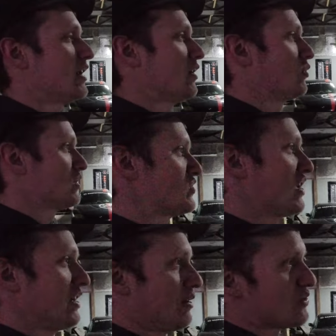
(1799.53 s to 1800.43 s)
and I to
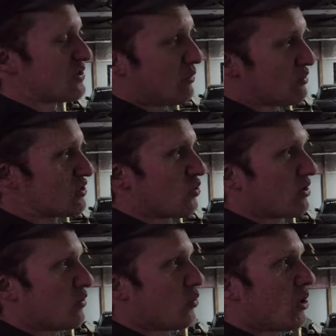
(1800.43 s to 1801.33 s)
set up some
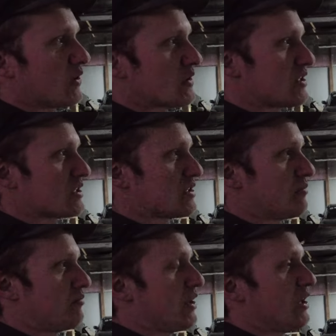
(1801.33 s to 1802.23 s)
sort of a water
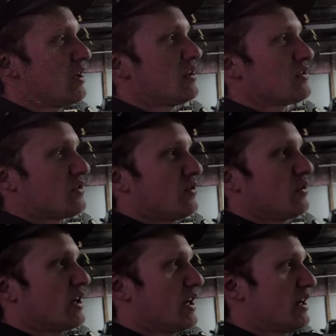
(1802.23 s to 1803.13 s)
system so
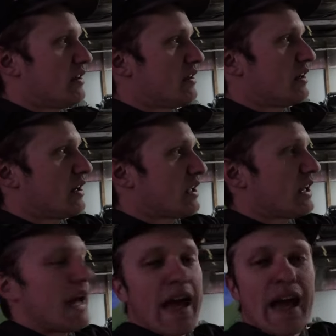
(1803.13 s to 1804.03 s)
that I, I
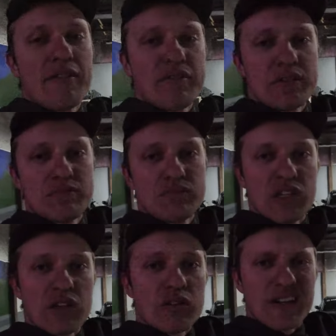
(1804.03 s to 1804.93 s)
can have,
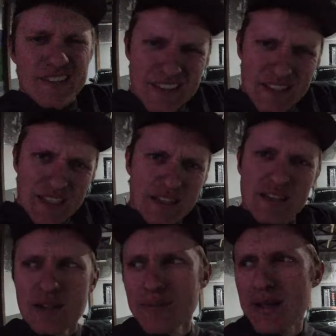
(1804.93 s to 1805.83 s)
you know, a sink
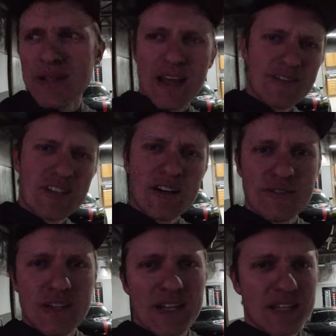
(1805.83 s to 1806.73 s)
and maybe have
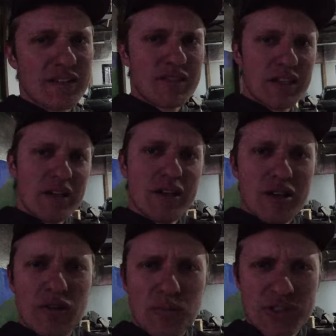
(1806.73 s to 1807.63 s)
enough that I can
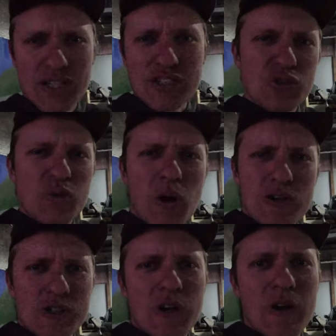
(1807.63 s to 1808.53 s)
potentially
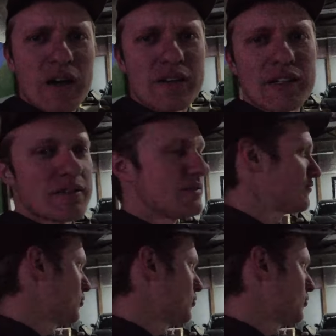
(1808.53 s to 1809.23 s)
wash a car out here.